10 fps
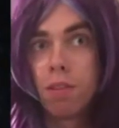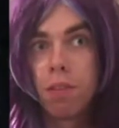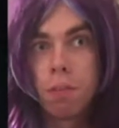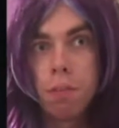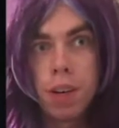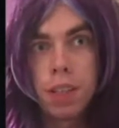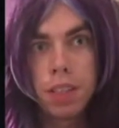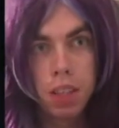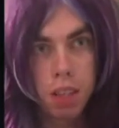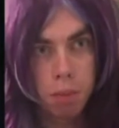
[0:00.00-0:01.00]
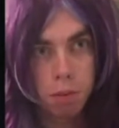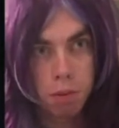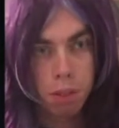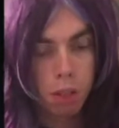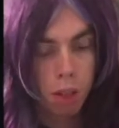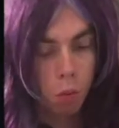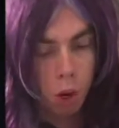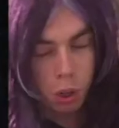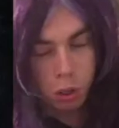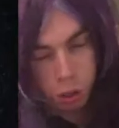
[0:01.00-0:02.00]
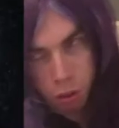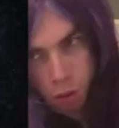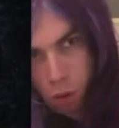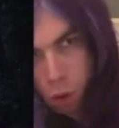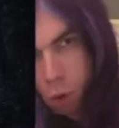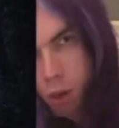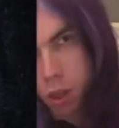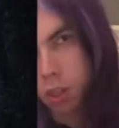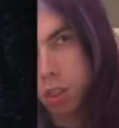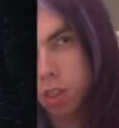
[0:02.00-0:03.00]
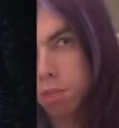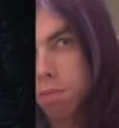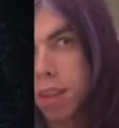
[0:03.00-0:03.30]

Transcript: for many times walk to the forest